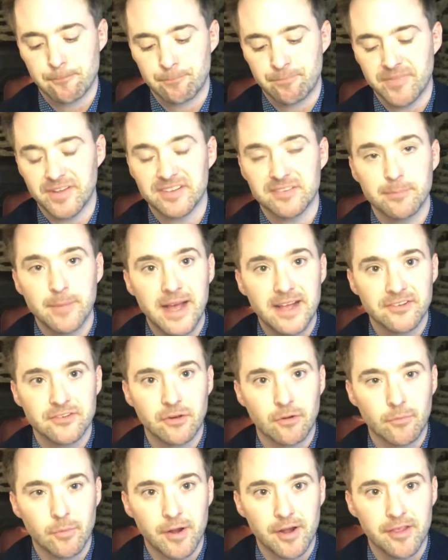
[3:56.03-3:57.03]

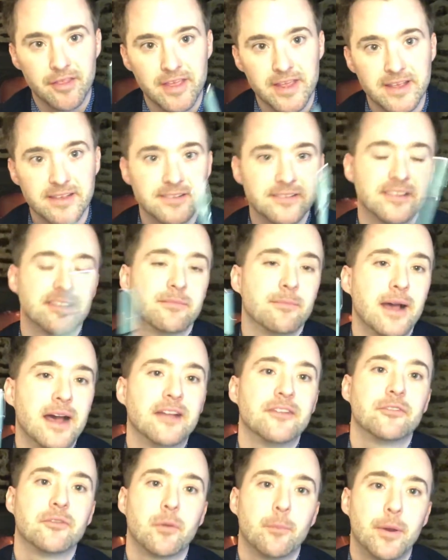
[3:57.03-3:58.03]
Dismantled one of these,
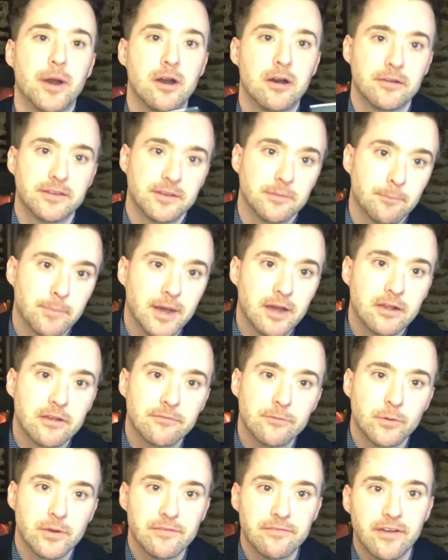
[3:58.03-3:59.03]
dismantled a part, Parker
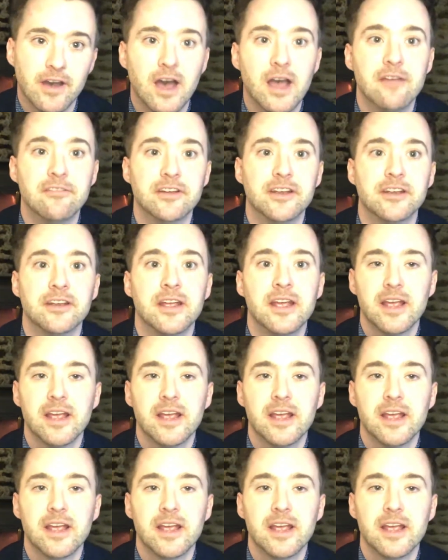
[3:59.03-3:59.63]
45 and